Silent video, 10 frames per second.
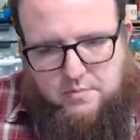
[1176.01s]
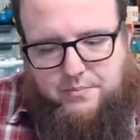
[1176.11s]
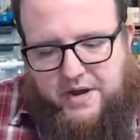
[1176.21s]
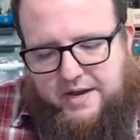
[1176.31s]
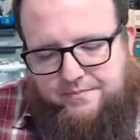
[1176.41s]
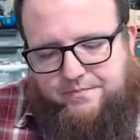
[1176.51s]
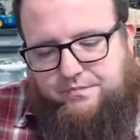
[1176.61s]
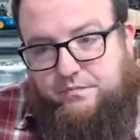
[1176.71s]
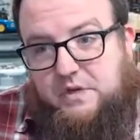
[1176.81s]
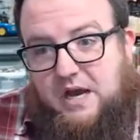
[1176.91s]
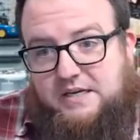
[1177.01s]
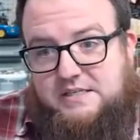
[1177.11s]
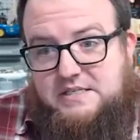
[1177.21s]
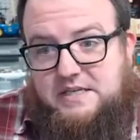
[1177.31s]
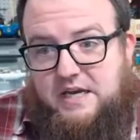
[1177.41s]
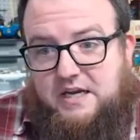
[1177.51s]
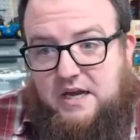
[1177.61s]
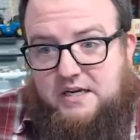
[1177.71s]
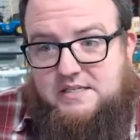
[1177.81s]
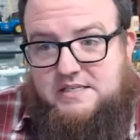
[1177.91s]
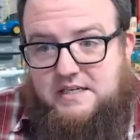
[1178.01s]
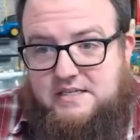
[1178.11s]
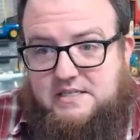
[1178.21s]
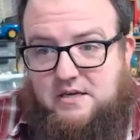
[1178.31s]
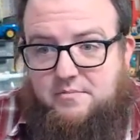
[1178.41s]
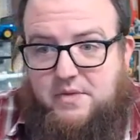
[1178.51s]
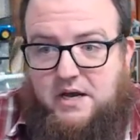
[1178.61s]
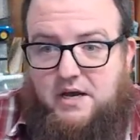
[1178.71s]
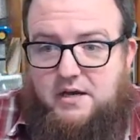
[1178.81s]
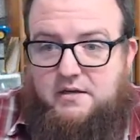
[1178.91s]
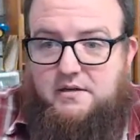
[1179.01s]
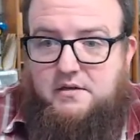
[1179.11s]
But I could sing. I could sing some